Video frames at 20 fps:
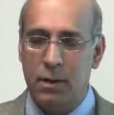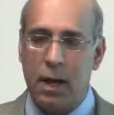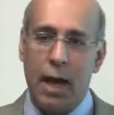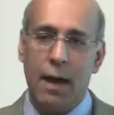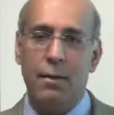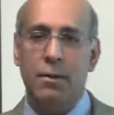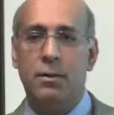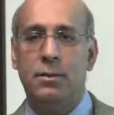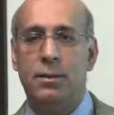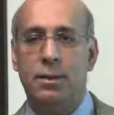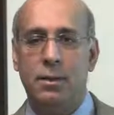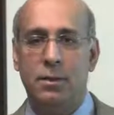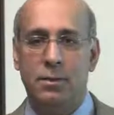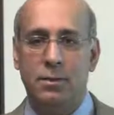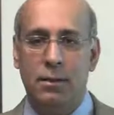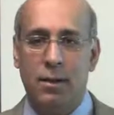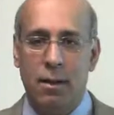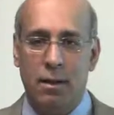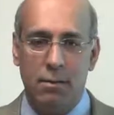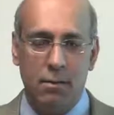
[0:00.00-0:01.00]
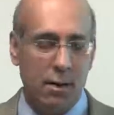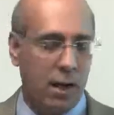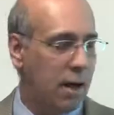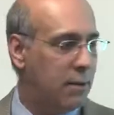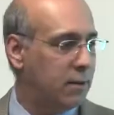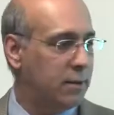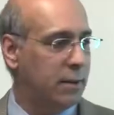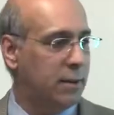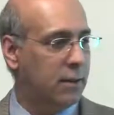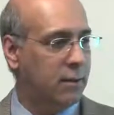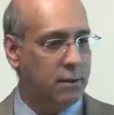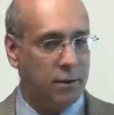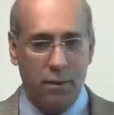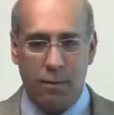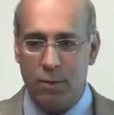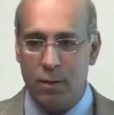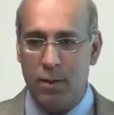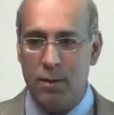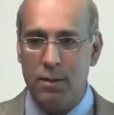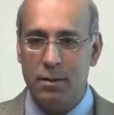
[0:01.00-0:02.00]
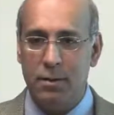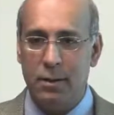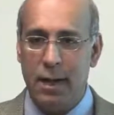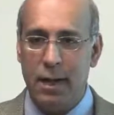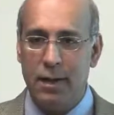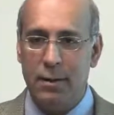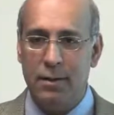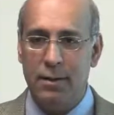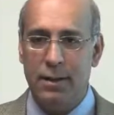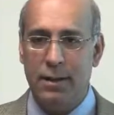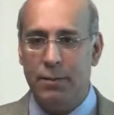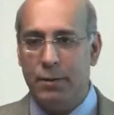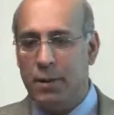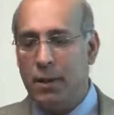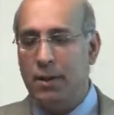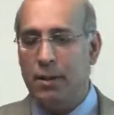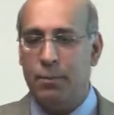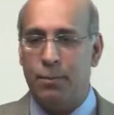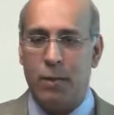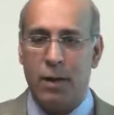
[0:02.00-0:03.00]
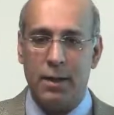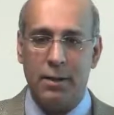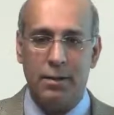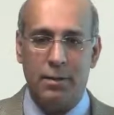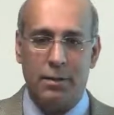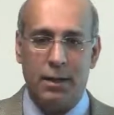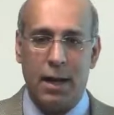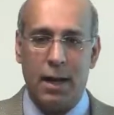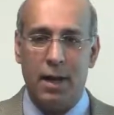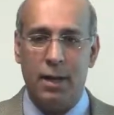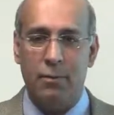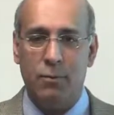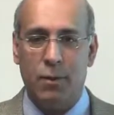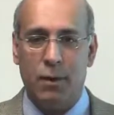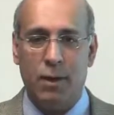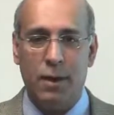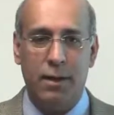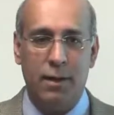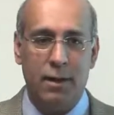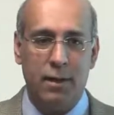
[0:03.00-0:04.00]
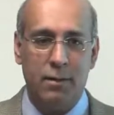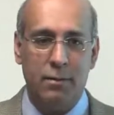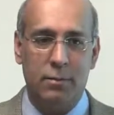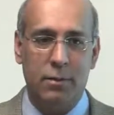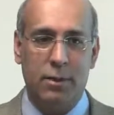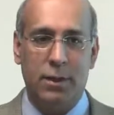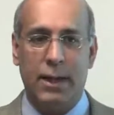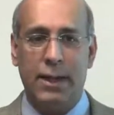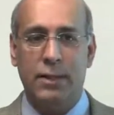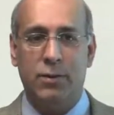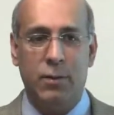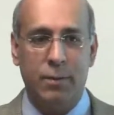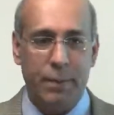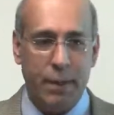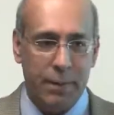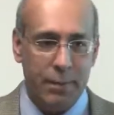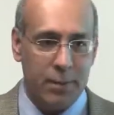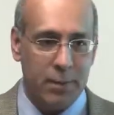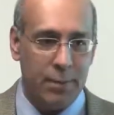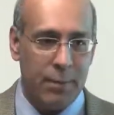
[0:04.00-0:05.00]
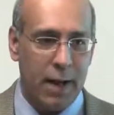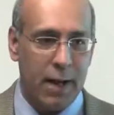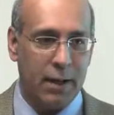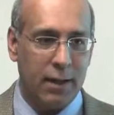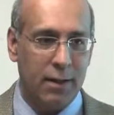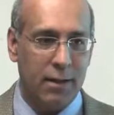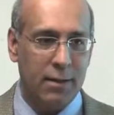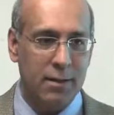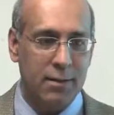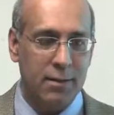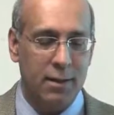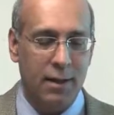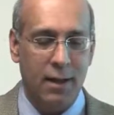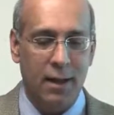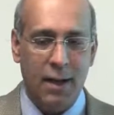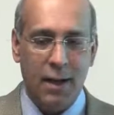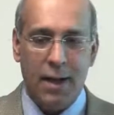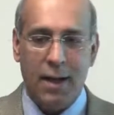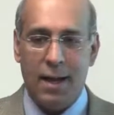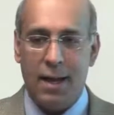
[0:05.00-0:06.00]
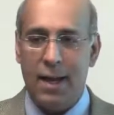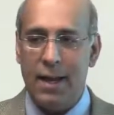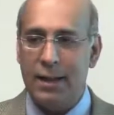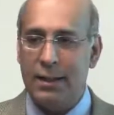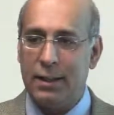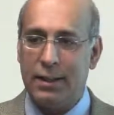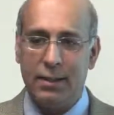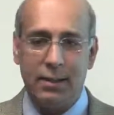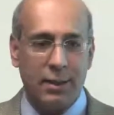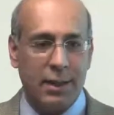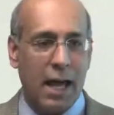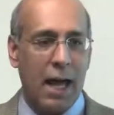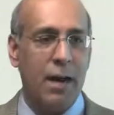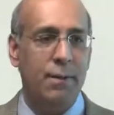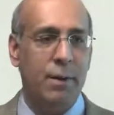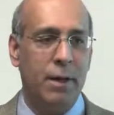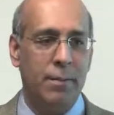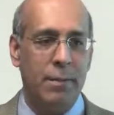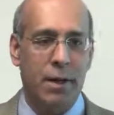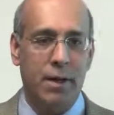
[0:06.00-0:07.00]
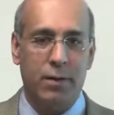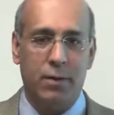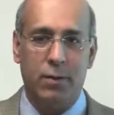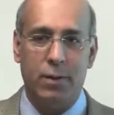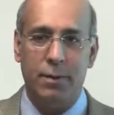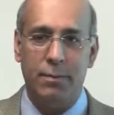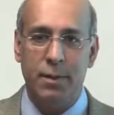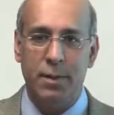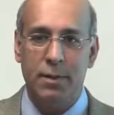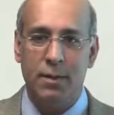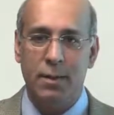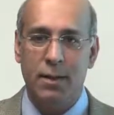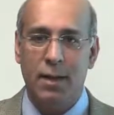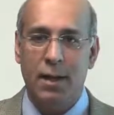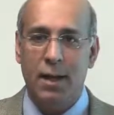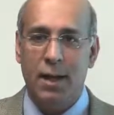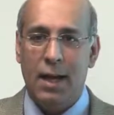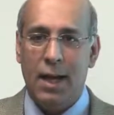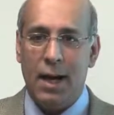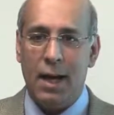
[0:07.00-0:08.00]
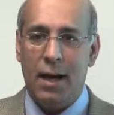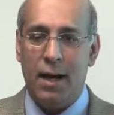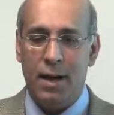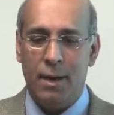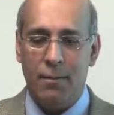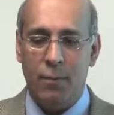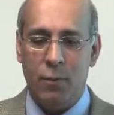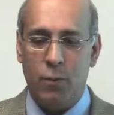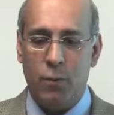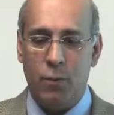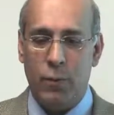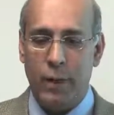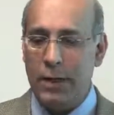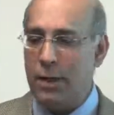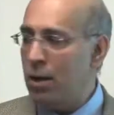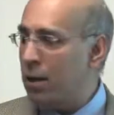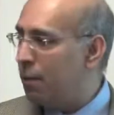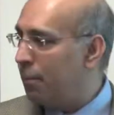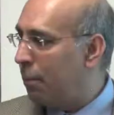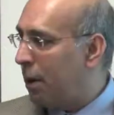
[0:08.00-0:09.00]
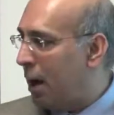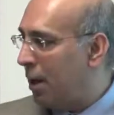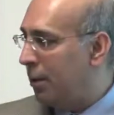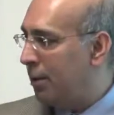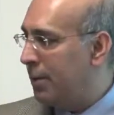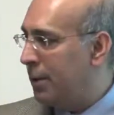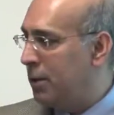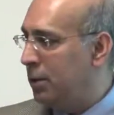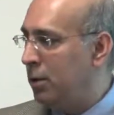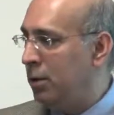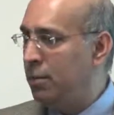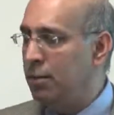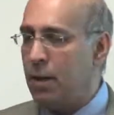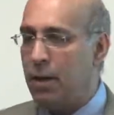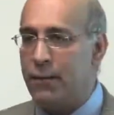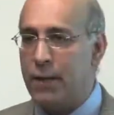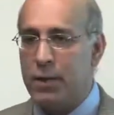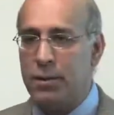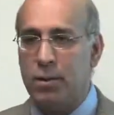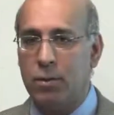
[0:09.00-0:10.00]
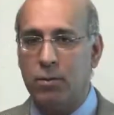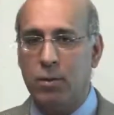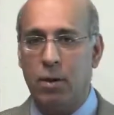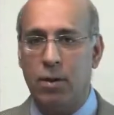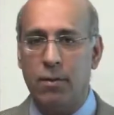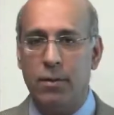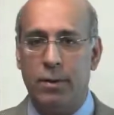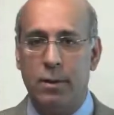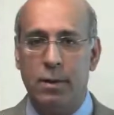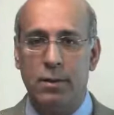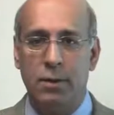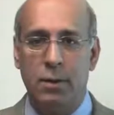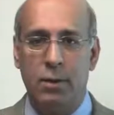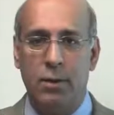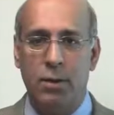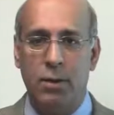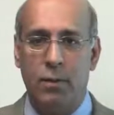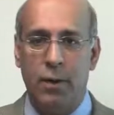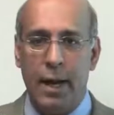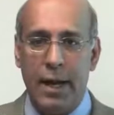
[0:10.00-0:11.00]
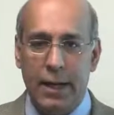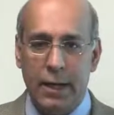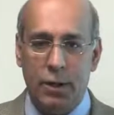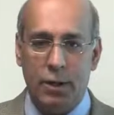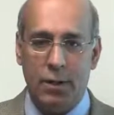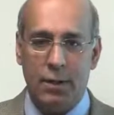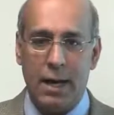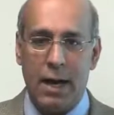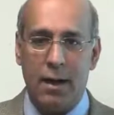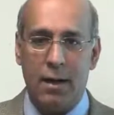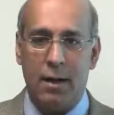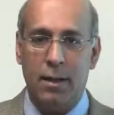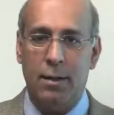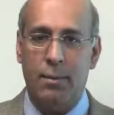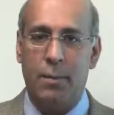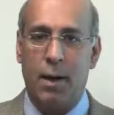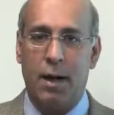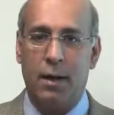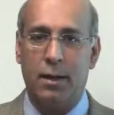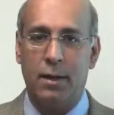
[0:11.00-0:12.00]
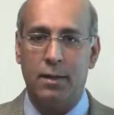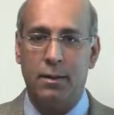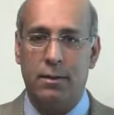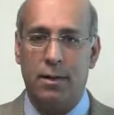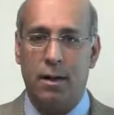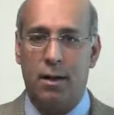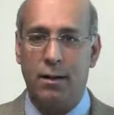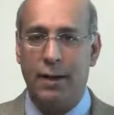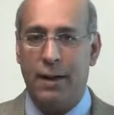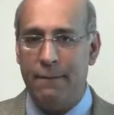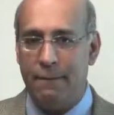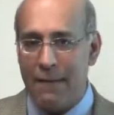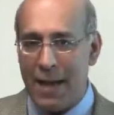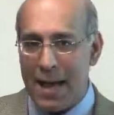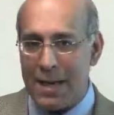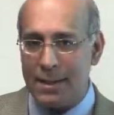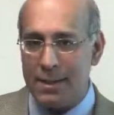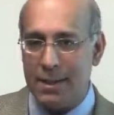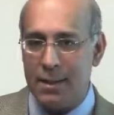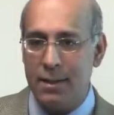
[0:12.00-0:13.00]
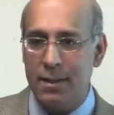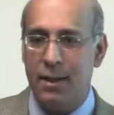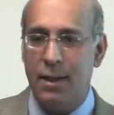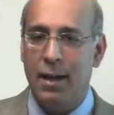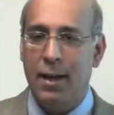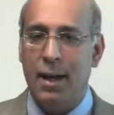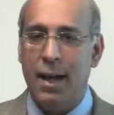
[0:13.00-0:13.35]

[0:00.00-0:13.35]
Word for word: I was in, you know, I was in the third world, and he was a depressed guy working here, lasering people's maculas, and he said, "There's got to be a better treatment." Um, we know the problem is new blood vessel growth. There's a new agent out on the market called Avastin.